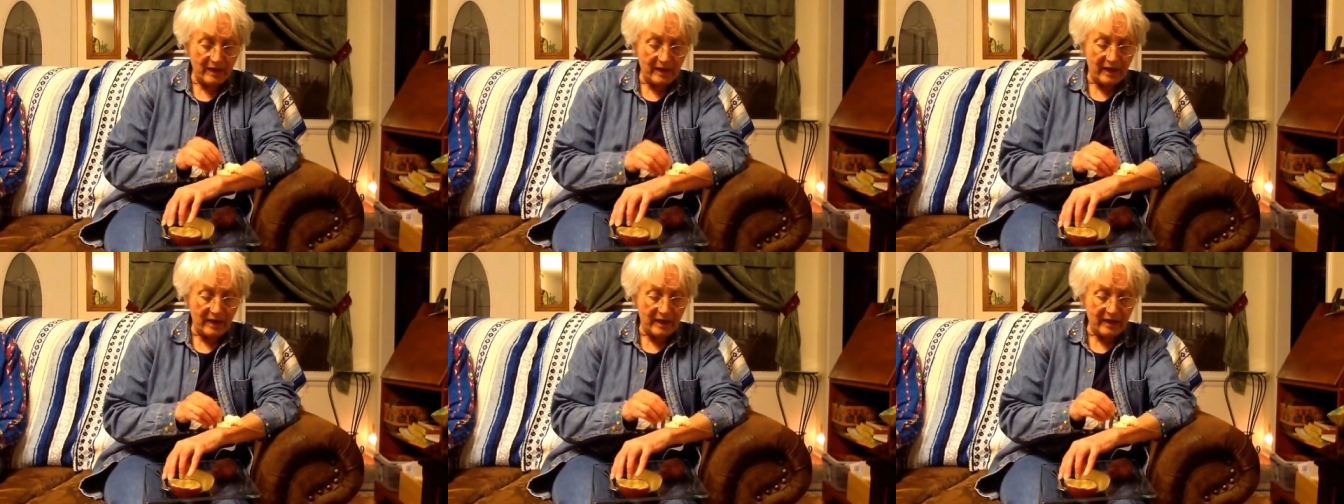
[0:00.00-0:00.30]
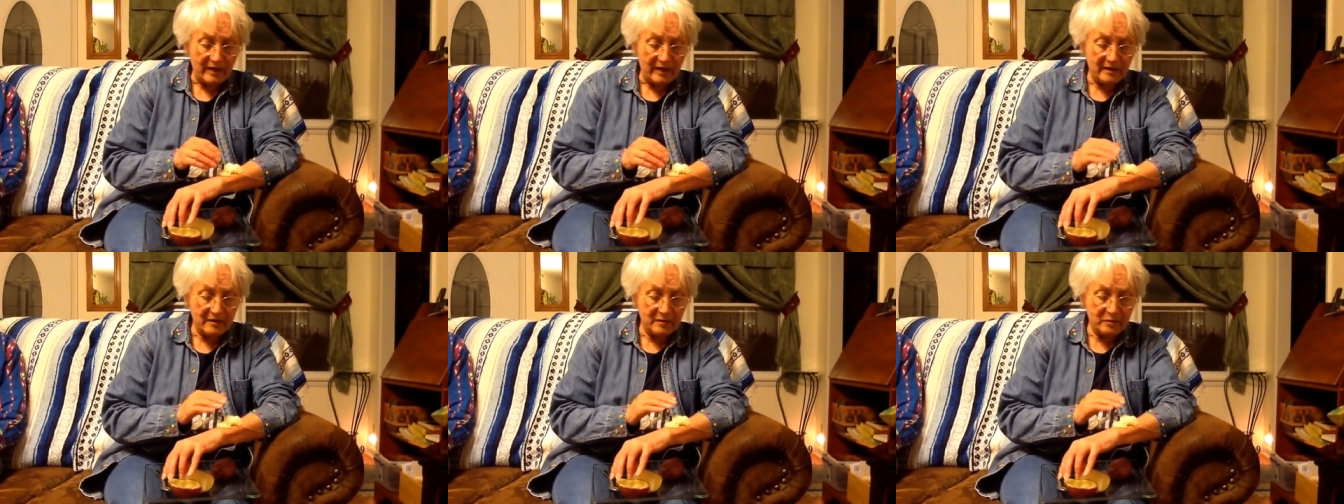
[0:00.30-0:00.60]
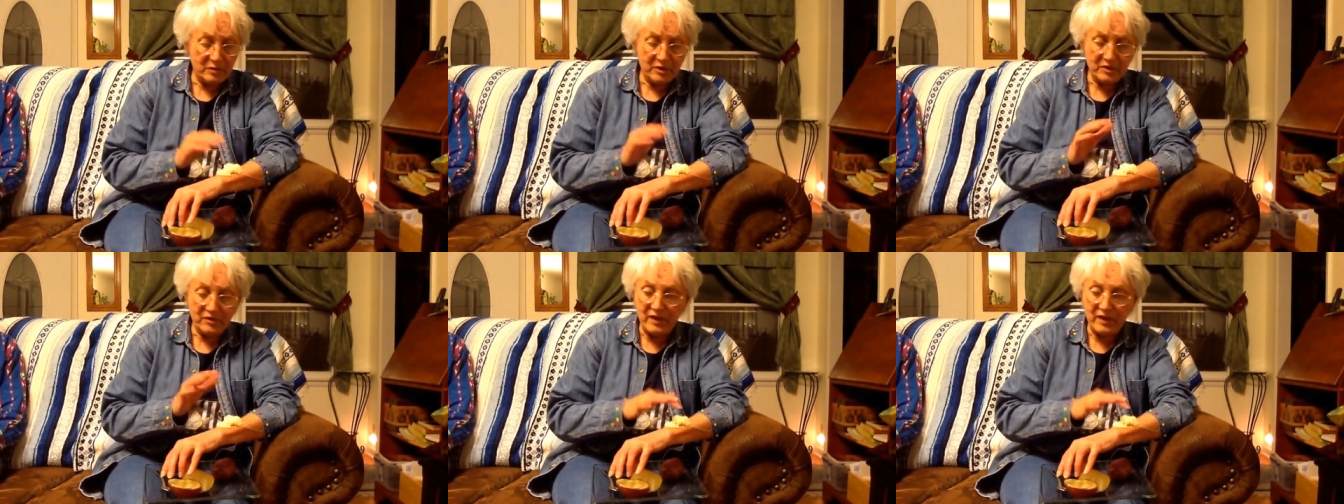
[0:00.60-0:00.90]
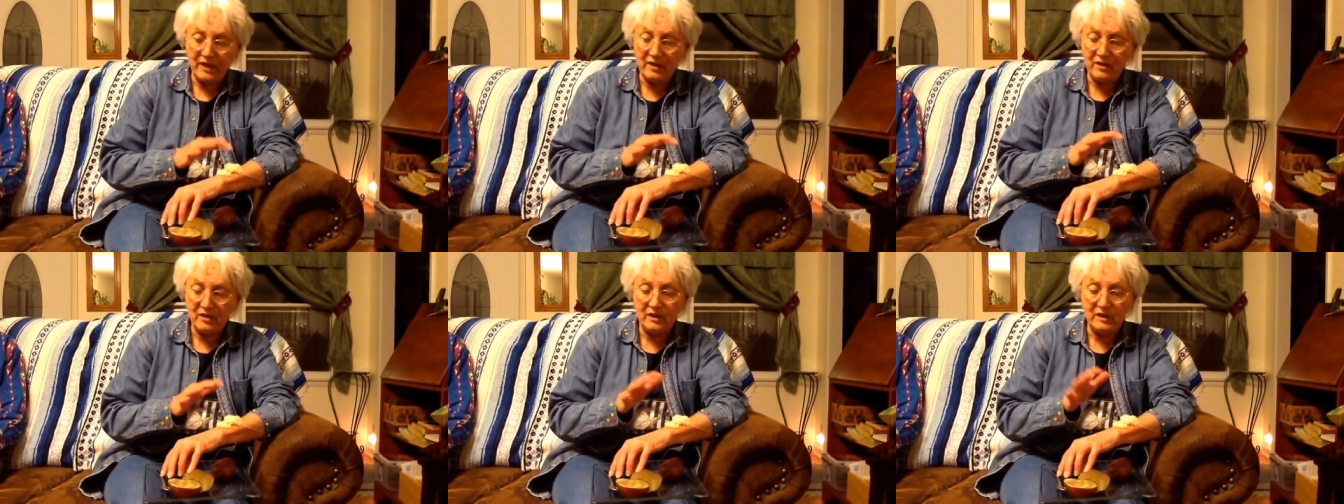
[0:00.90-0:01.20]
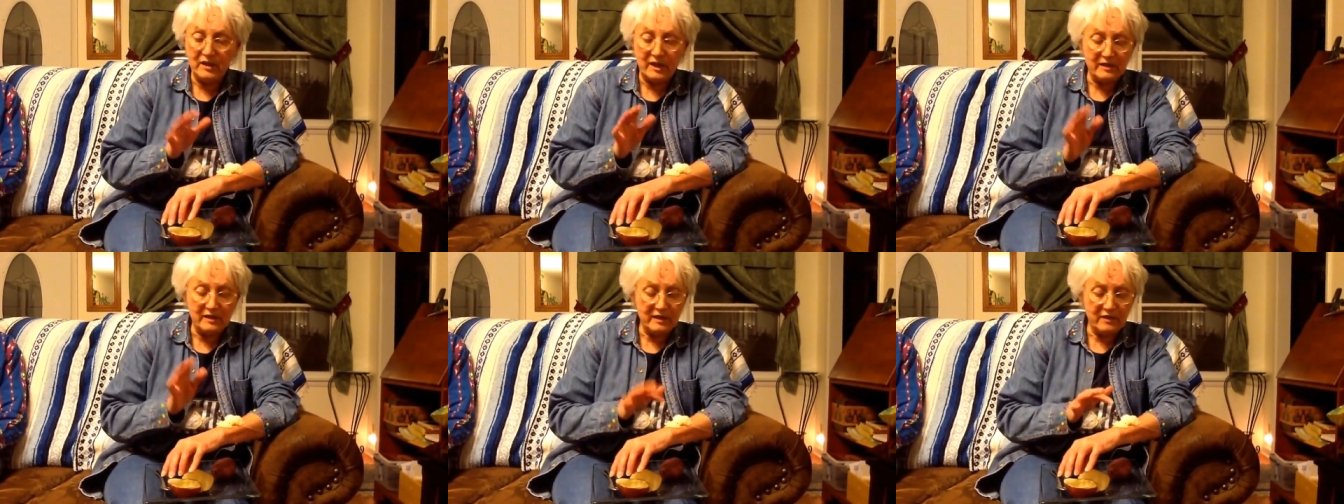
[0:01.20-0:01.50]
and put that
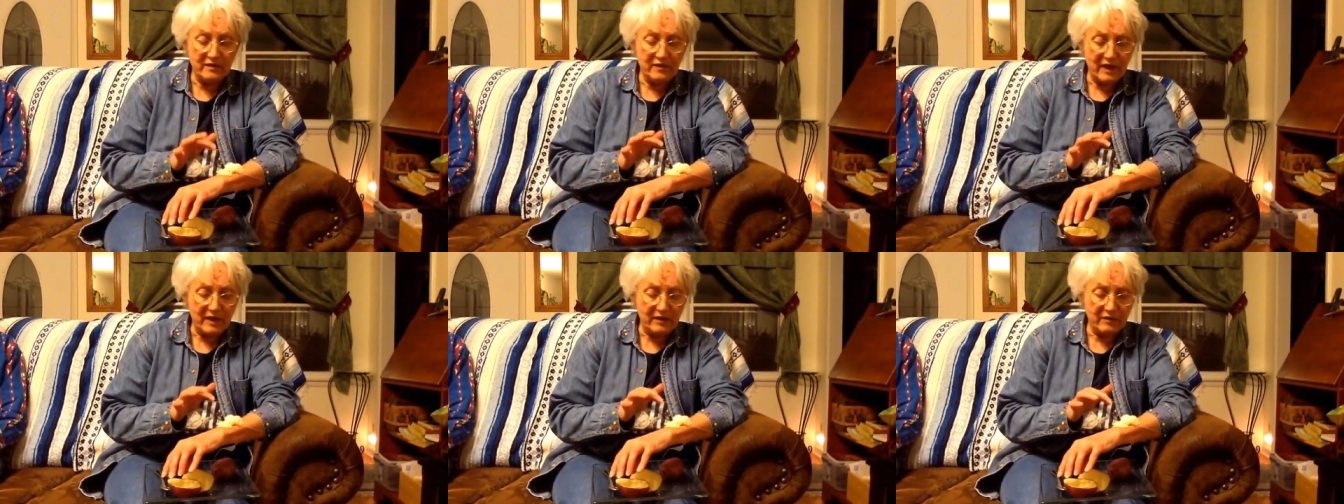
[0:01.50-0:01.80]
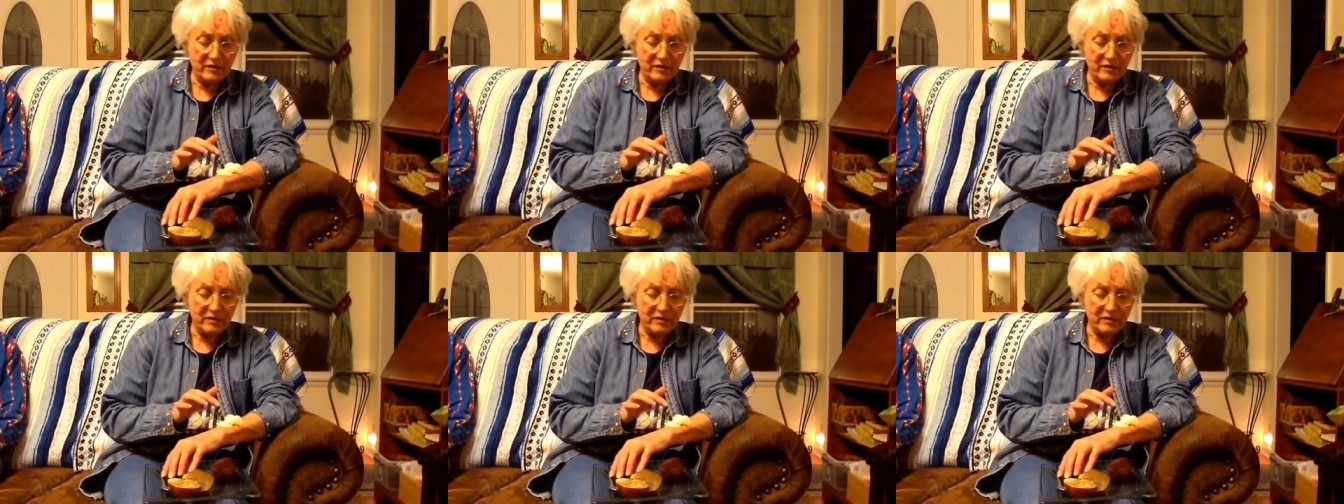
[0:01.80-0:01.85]
on. I did that